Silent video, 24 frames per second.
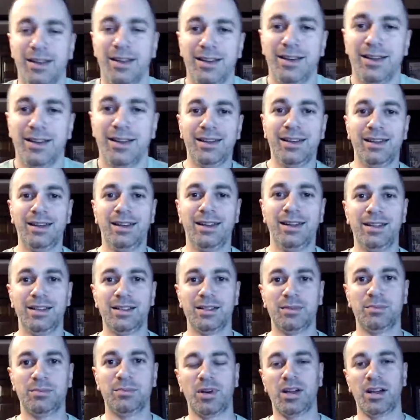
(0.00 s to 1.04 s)
it is
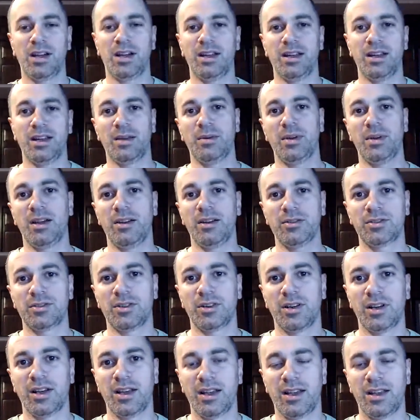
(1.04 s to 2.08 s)
Brian Nemhauser,
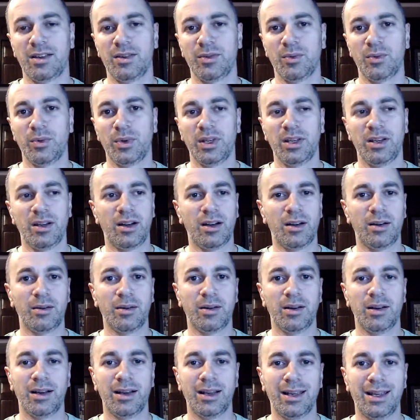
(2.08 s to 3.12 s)
and we are
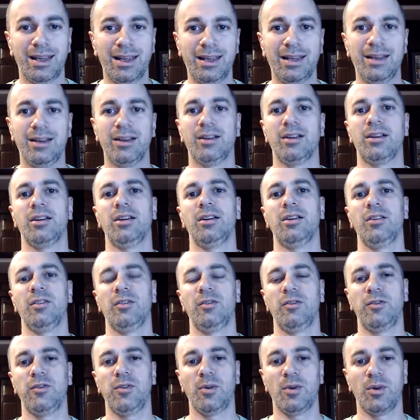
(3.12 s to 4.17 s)
here
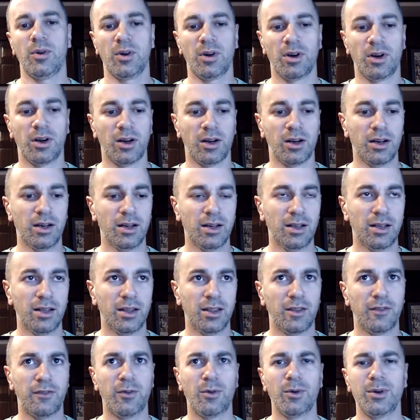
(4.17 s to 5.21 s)
for the
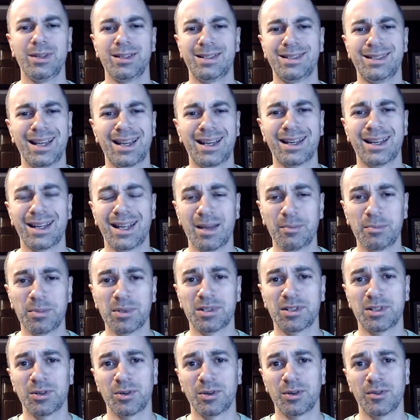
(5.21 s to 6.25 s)
42nd
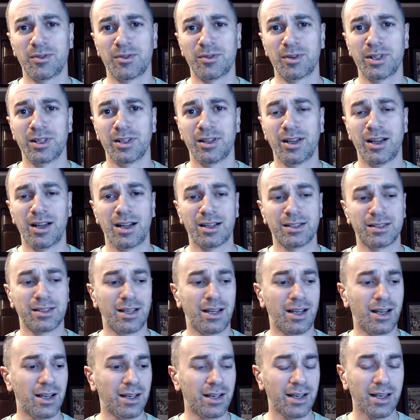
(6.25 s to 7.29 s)
episode of Real Hawk
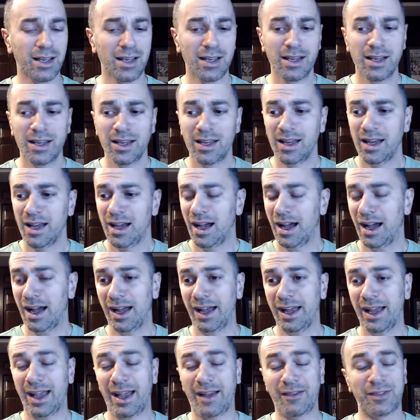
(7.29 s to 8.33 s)
Talk. I
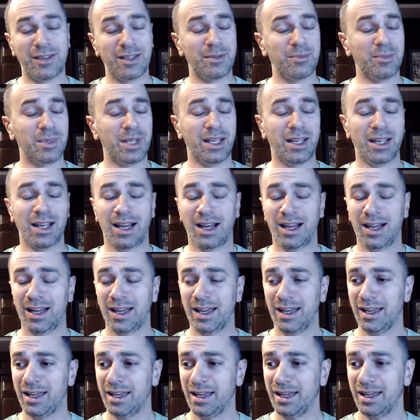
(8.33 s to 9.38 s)
have to admit,
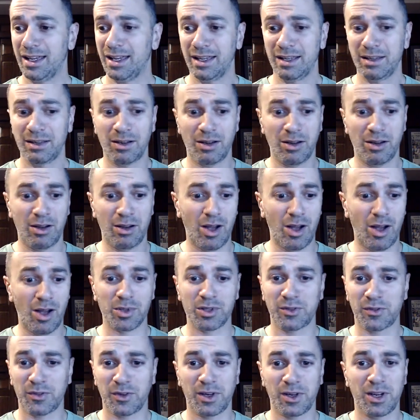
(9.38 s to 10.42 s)
I almost
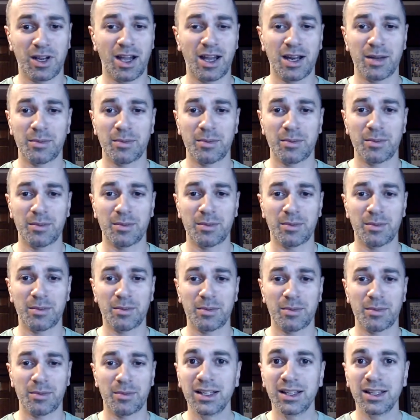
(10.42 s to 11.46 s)
forgot about it
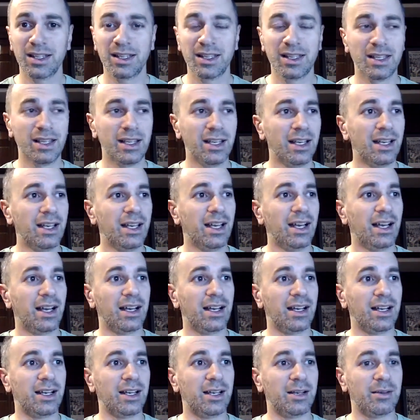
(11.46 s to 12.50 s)
completely.
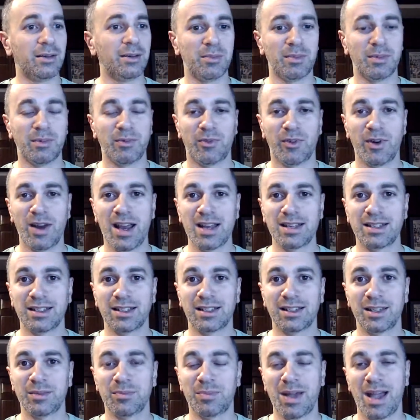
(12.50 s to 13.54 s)

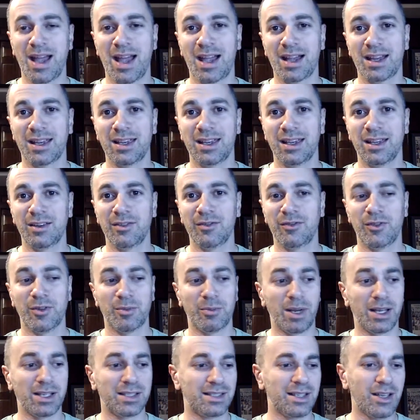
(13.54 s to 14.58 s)
Frantically packing for
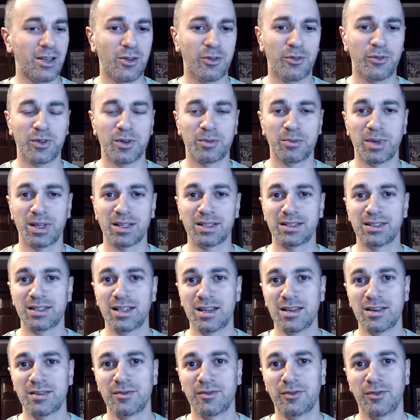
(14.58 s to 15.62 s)
myself and my
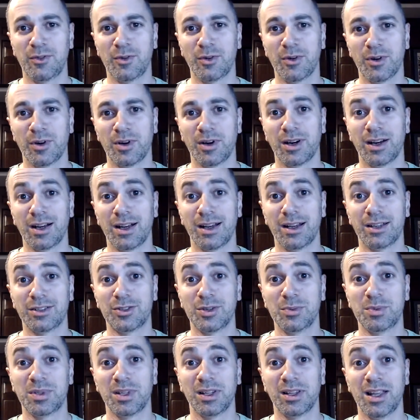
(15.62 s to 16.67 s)
son for a trip
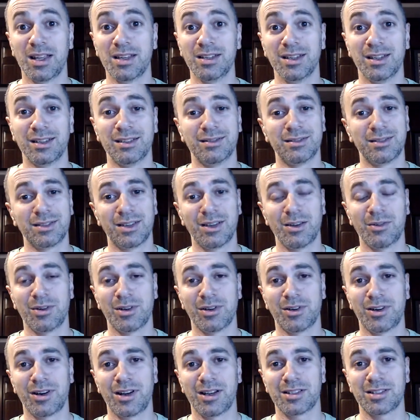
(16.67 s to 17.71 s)
to London, going
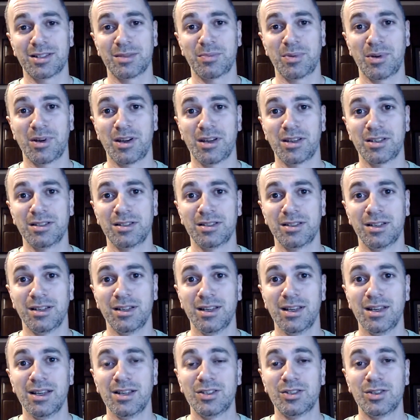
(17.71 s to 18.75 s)
across the pond
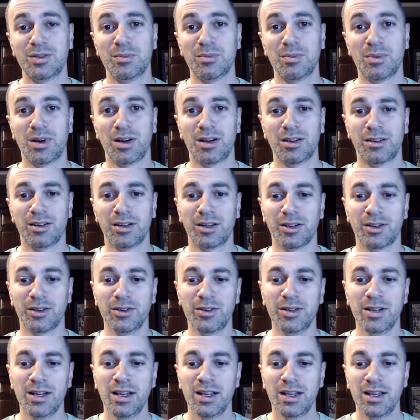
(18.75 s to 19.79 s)
tomorrow
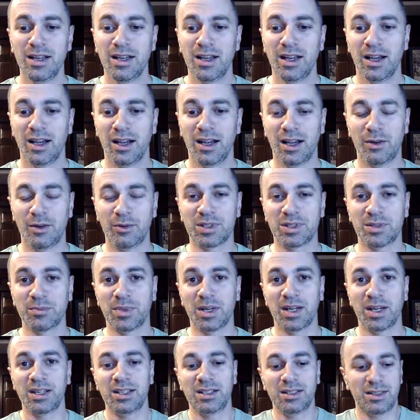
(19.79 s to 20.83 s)
with some
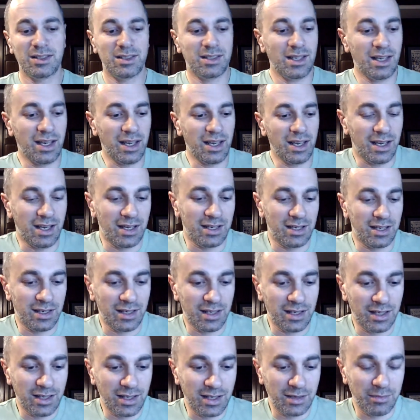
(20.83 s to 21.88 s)
buddies and
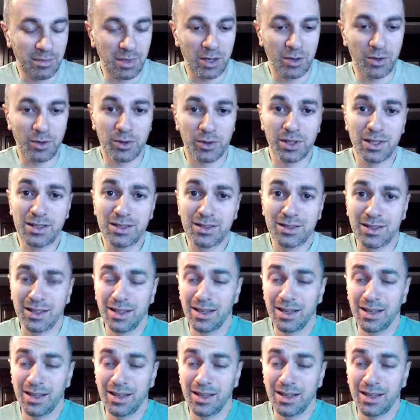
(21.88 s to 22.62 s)
my oldest.